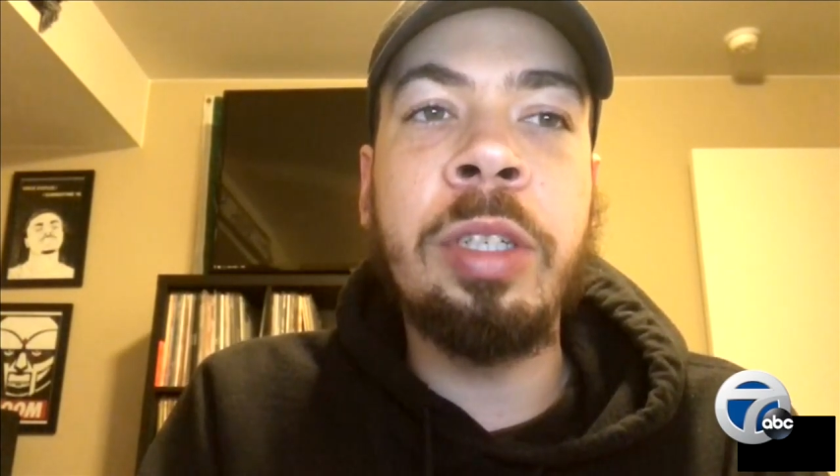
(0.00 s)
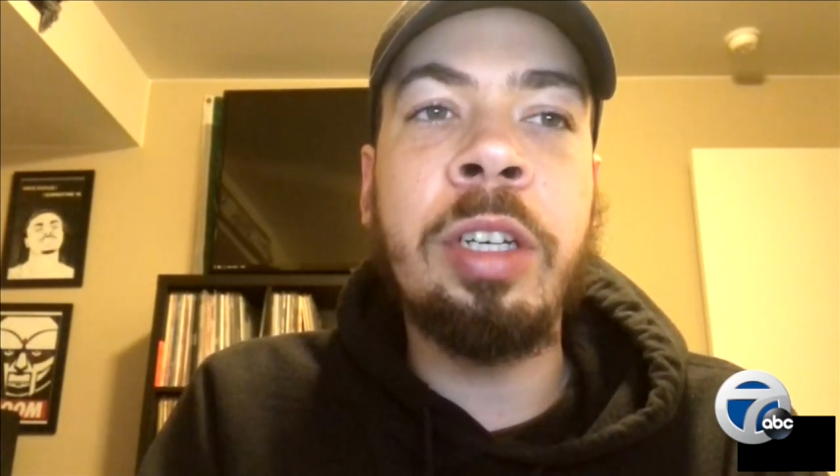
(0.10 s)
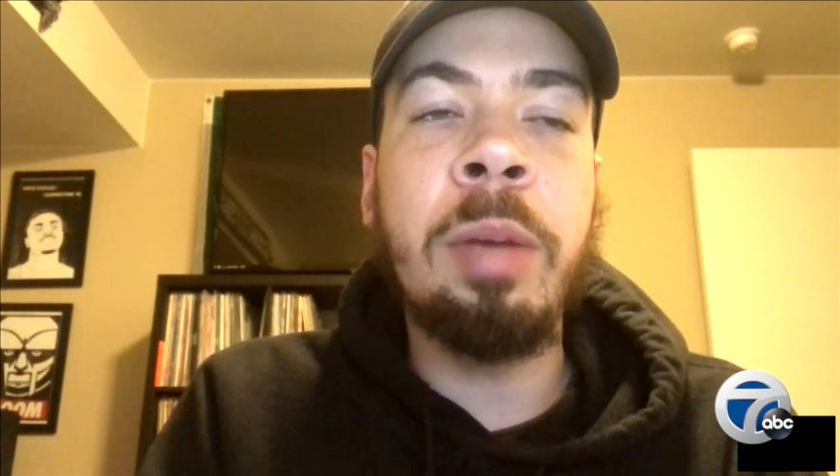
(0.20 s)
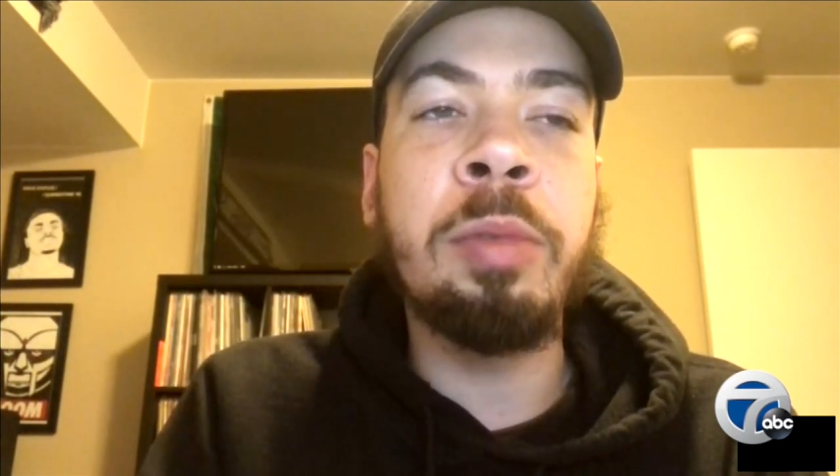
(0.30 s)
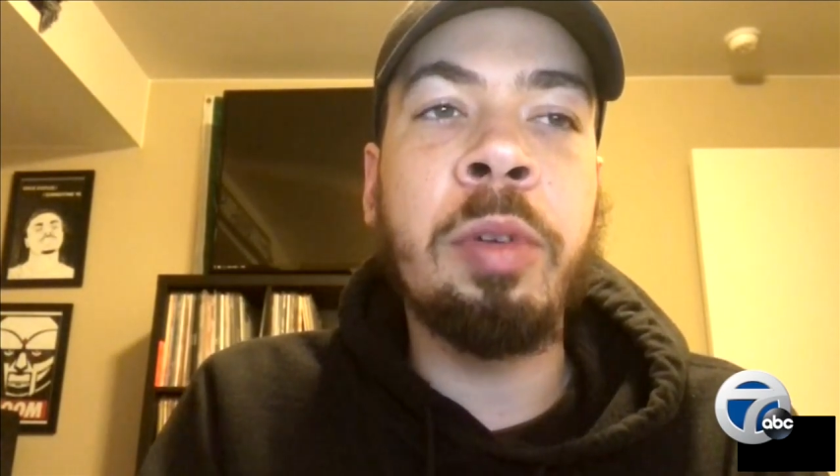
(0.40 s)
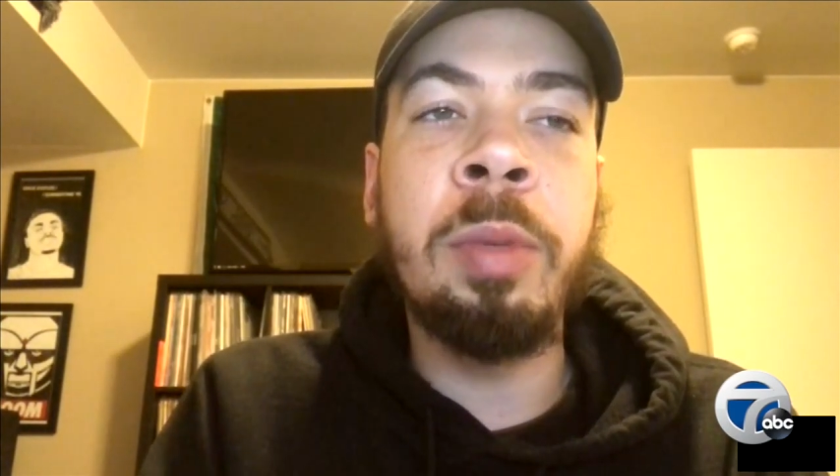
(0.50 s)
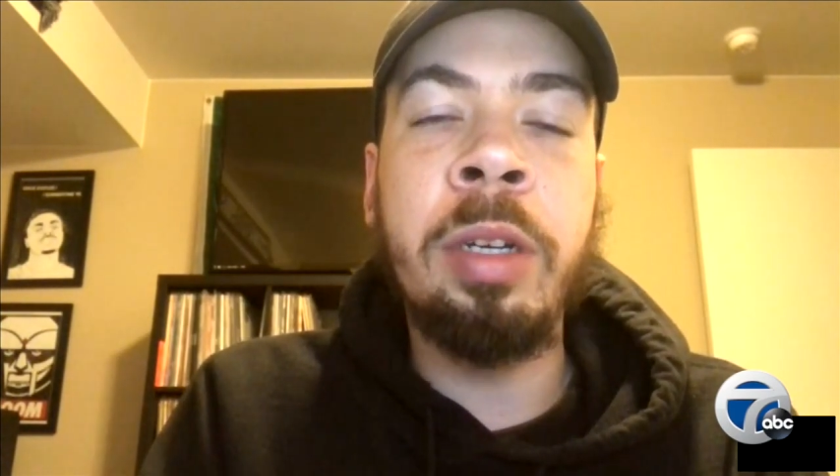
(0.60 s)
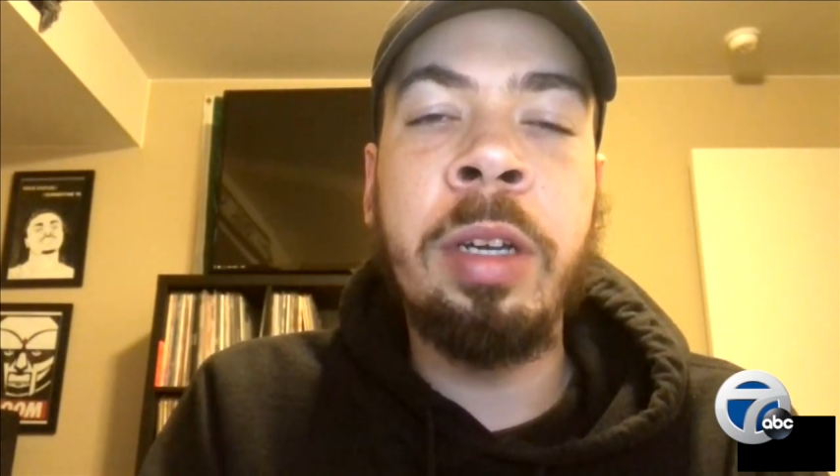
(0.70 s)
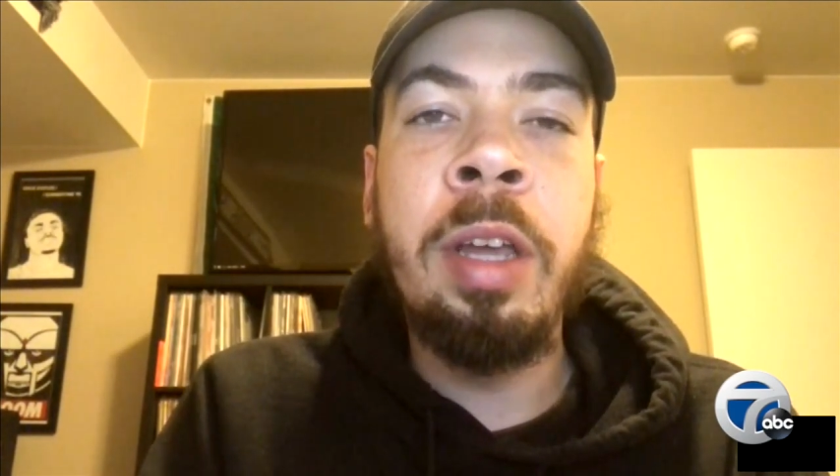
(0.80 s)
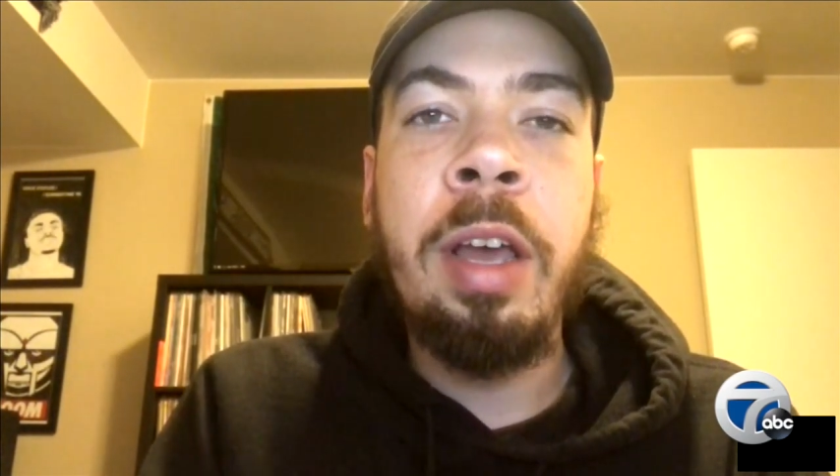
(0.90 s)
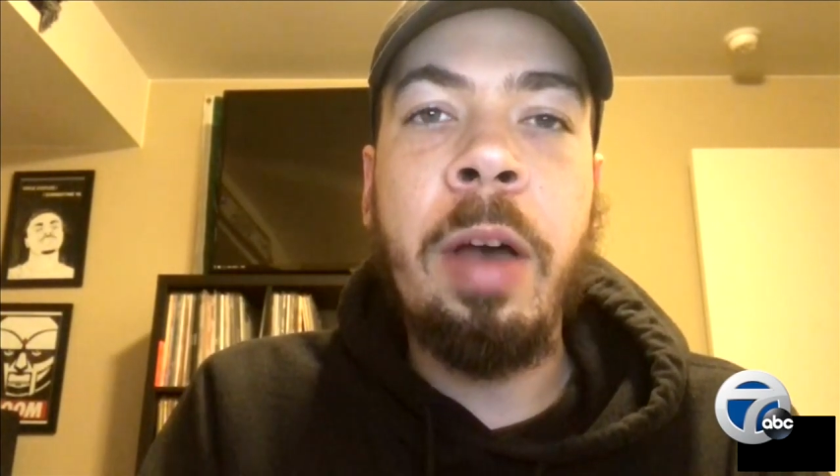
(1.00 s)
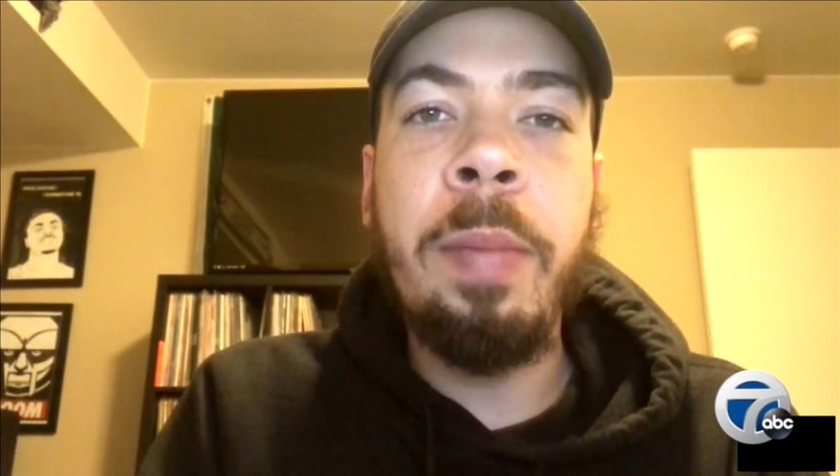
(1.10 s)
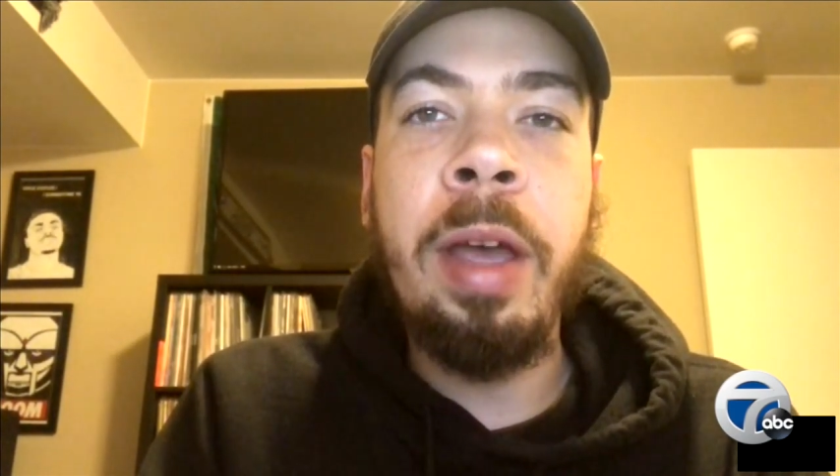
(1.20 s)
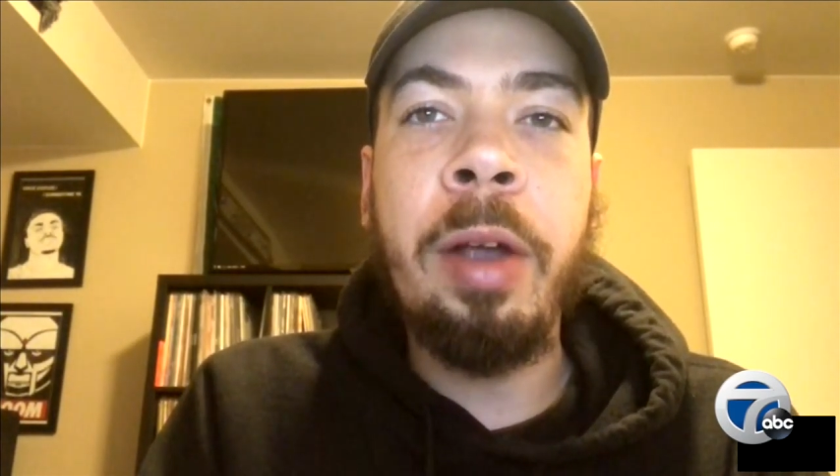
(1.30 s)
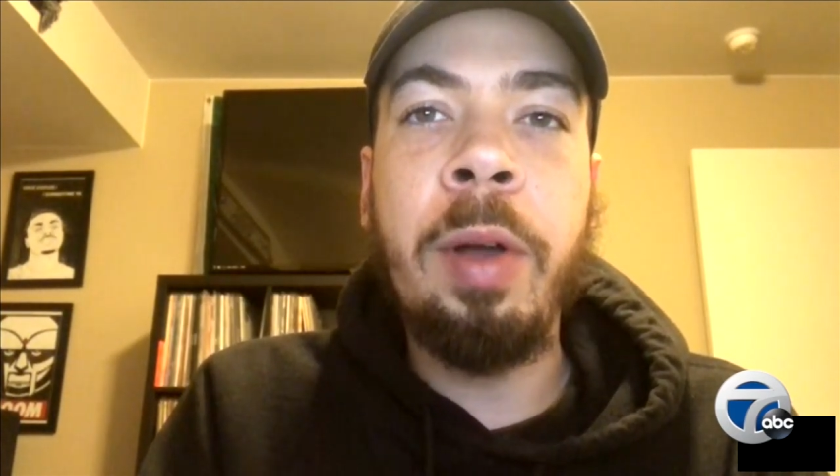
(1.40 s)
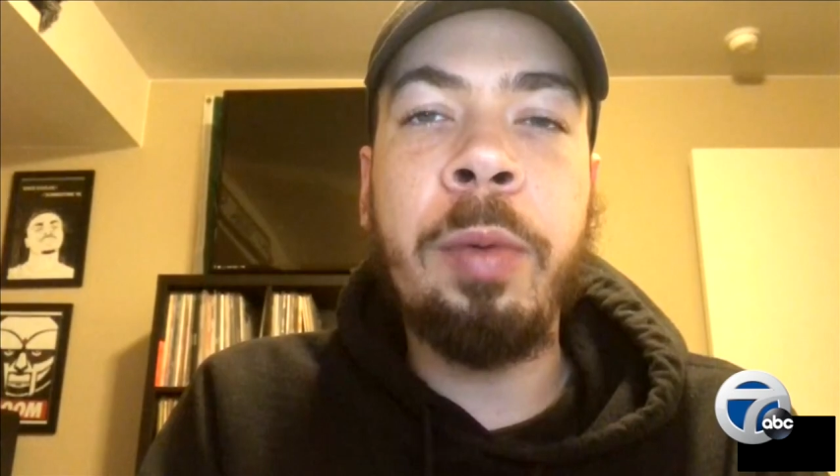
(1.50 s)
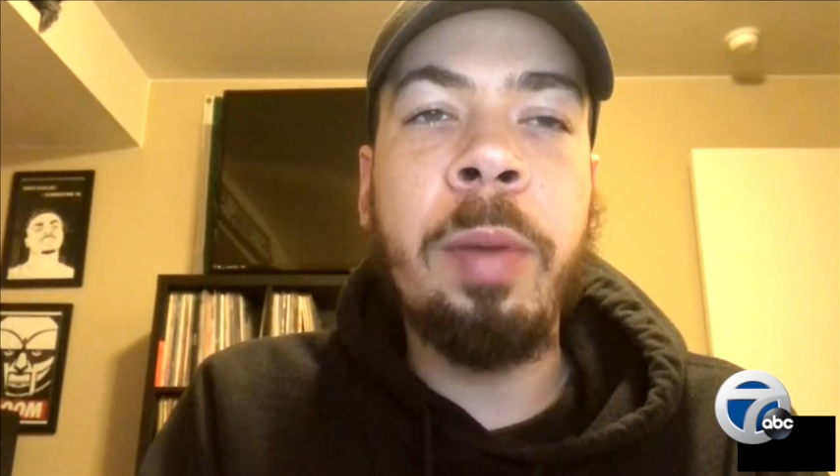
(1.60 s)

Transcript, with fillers: He comes from a, a background